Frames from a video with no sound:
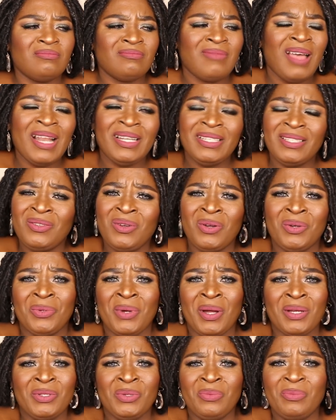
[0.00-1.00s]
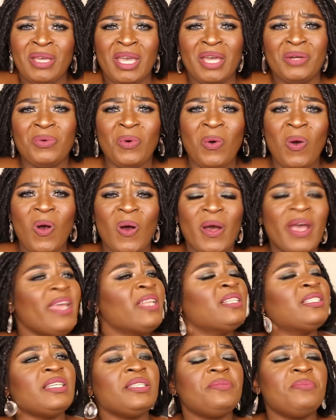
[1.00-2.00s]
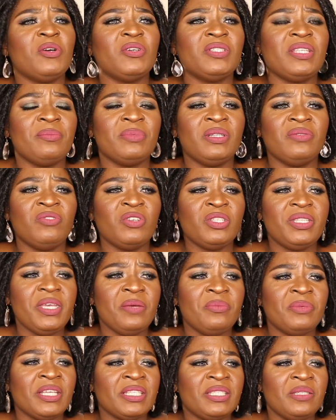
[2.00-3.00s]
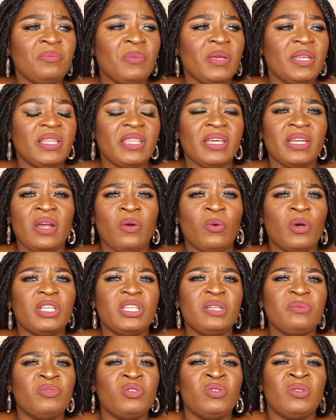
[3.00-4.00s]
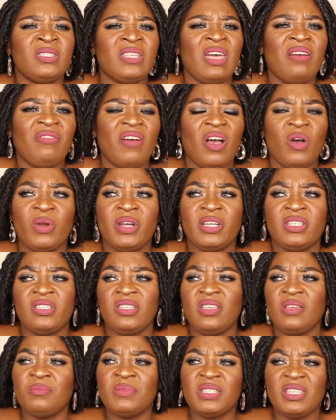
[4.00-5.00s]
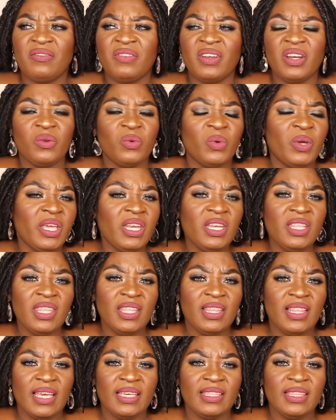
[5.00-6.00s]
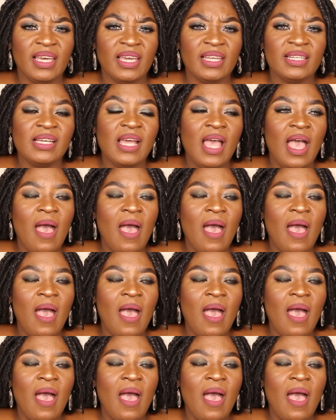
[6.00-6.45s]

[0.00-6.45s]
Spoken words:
I did not want to be at war. And just because I'm divorcing him doesn't mean that I want him to suffer. I want to see him suffering or anything like that.